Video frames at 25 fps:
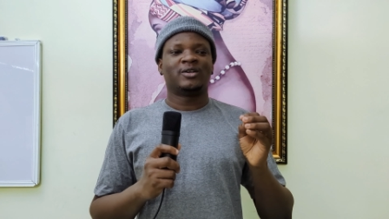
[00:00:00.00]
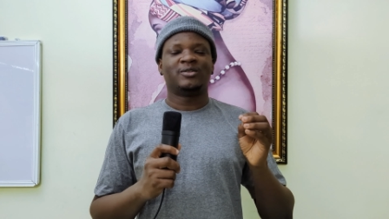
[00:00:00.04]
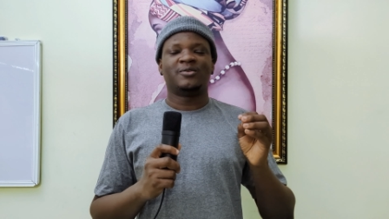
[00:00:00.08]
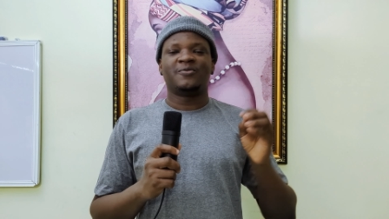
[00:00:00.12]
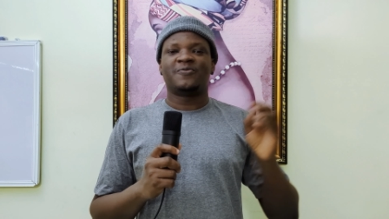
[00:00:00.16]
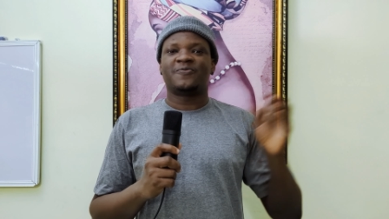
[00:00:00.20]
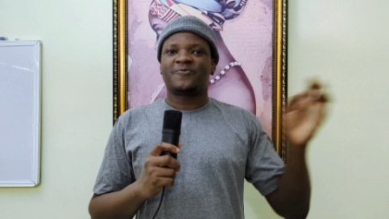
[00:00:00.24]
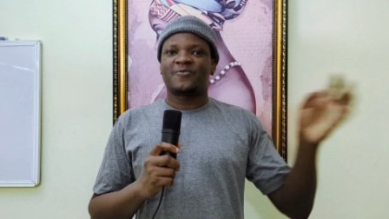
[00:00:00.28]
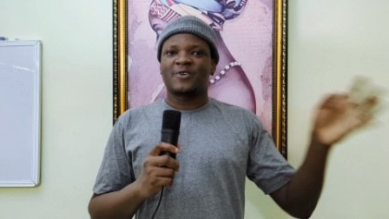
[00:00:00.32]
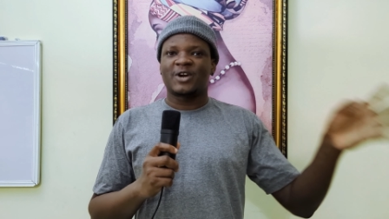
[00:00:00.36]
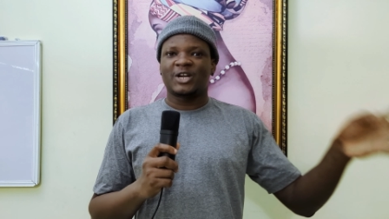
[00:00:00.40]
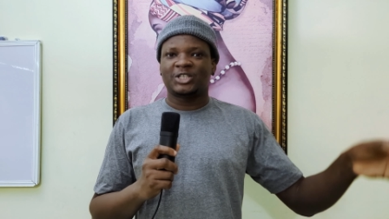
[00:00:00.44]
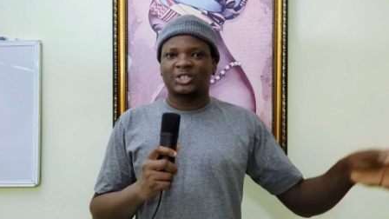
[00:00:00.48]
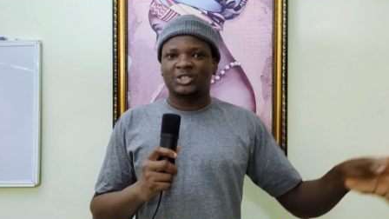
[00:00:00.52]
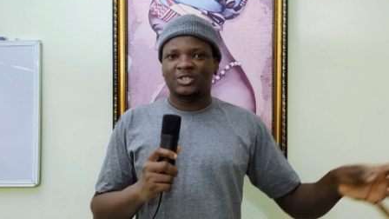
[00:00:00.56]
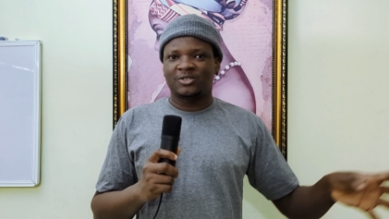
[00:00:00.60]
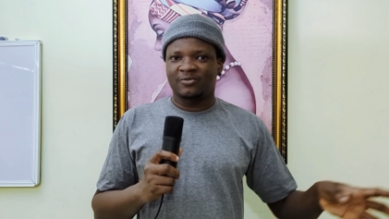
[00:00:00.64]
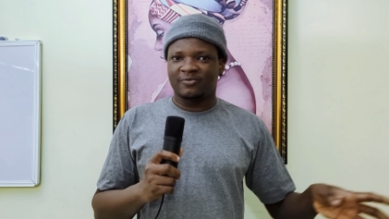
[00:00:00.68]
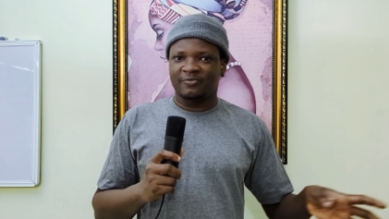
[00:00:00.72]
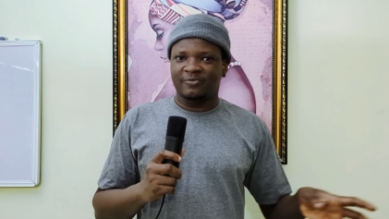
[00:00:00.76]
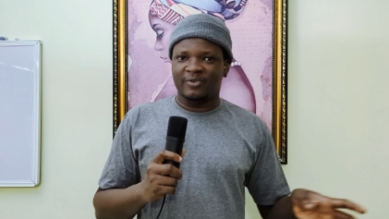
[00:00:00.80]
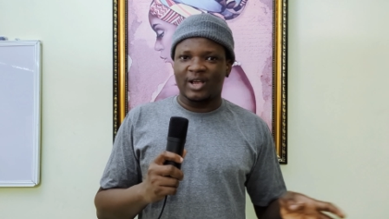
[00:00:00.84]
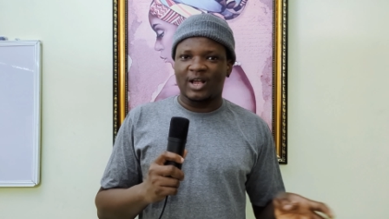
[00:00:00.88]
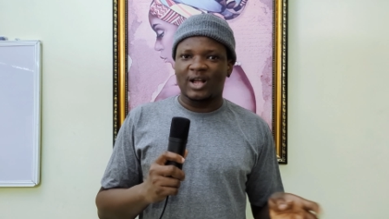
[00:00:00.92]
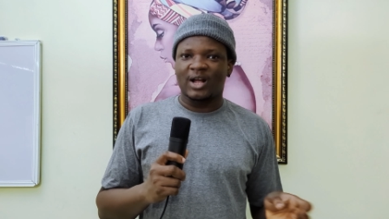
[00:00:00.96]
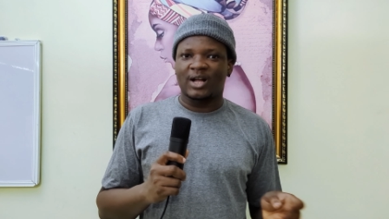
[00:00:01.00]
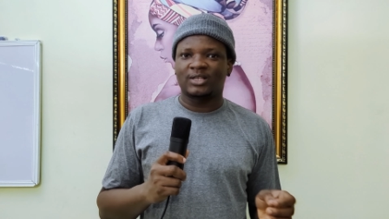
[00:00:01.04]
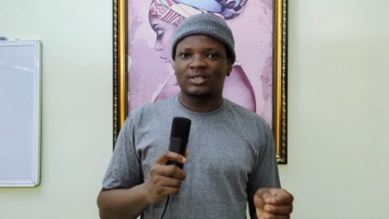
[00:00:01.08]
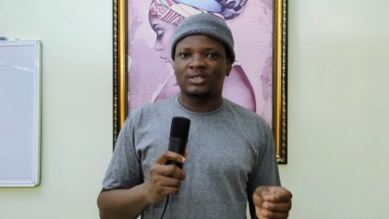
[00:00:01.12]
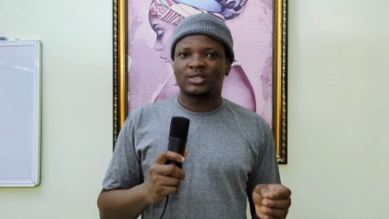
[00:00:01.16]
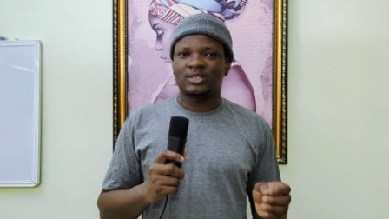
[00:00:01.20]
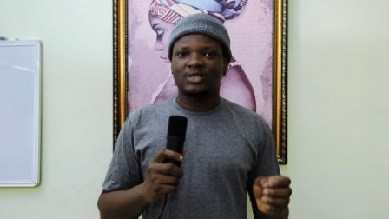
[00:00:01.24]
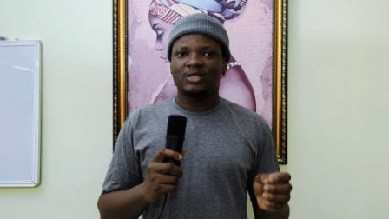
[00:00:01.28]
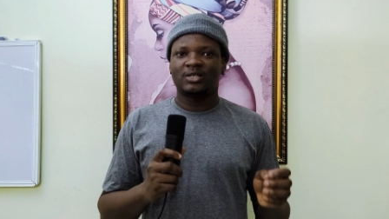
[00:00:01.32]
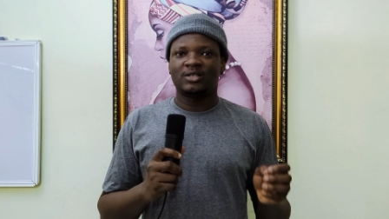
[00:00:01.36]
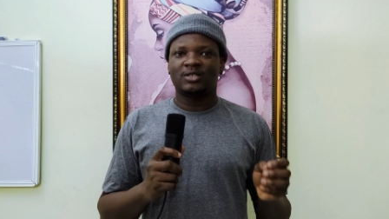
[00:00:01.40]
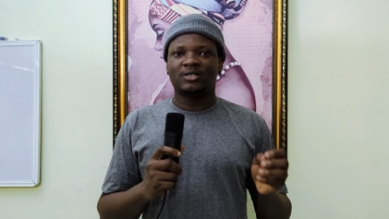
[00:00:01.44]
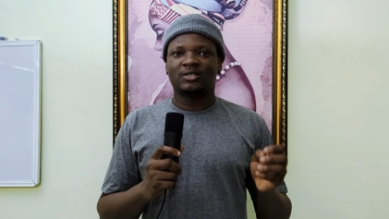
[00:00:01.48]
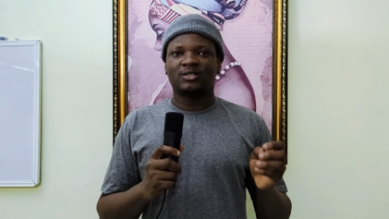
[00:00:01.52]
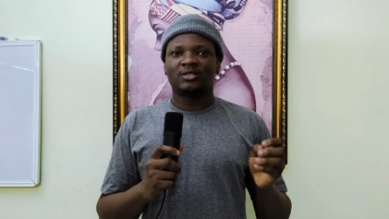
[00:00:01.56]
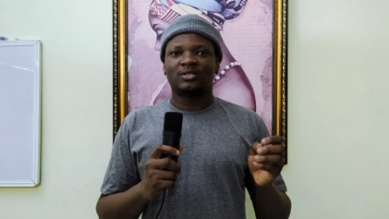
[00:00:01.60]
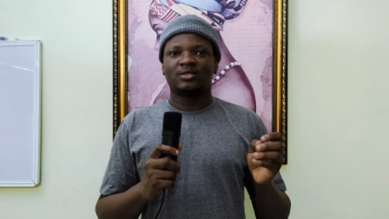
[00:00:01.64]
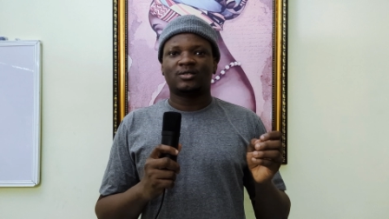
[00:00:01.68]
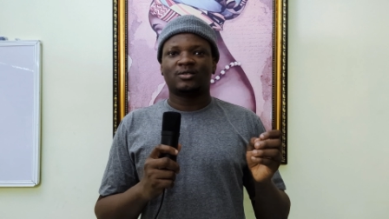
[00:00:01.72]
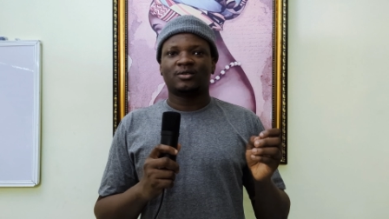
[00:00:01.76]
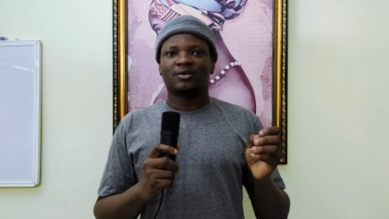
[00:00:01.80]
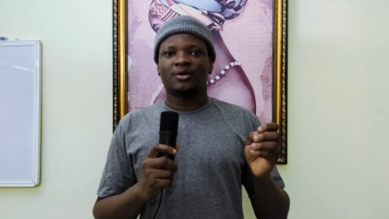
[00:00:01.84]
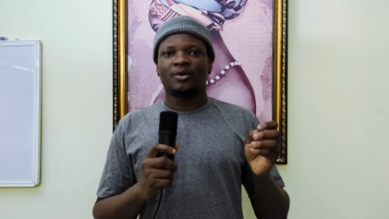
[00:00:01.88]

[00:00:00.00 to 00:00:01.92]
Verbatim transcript: the fresh vacancies,